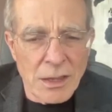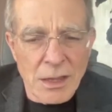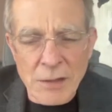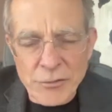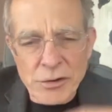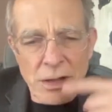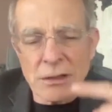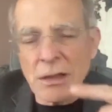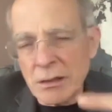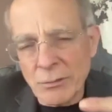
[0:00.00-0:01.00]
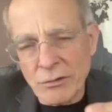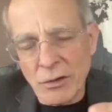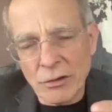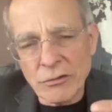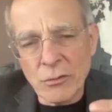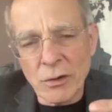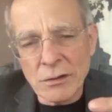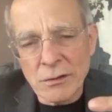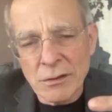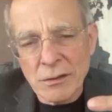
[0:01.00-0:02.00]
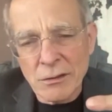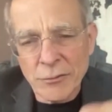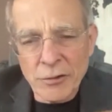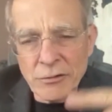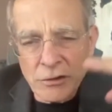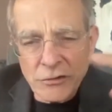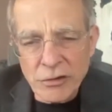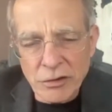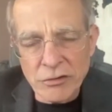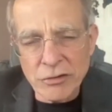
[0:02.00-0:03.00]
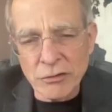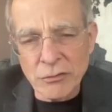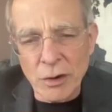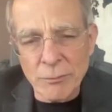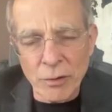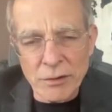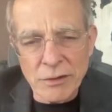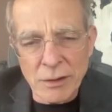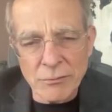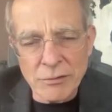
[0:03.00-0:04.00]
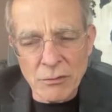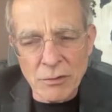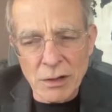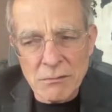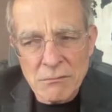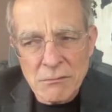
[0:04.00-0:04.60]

If you're not getting the results you want, the first thing you should do is go up one step and say, well,